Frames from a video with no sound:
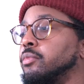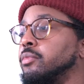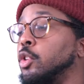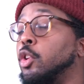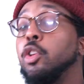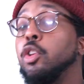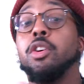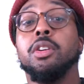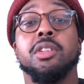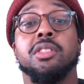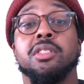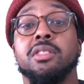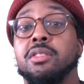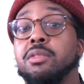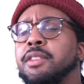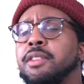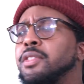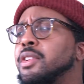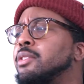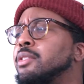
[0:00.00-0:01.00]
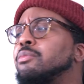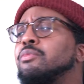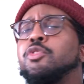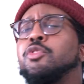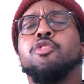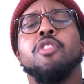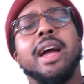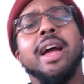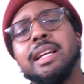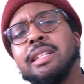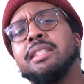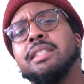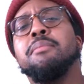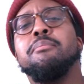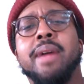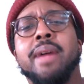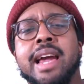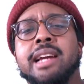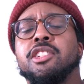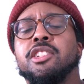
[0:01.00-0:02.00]
looks, if you're trying to
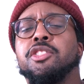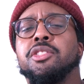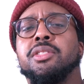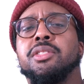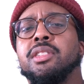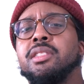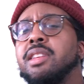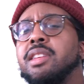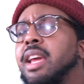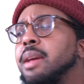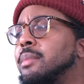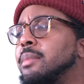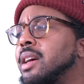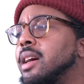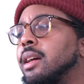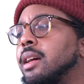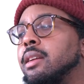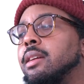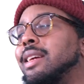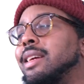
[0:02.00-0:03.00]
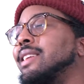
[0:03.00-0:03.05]
match the same color,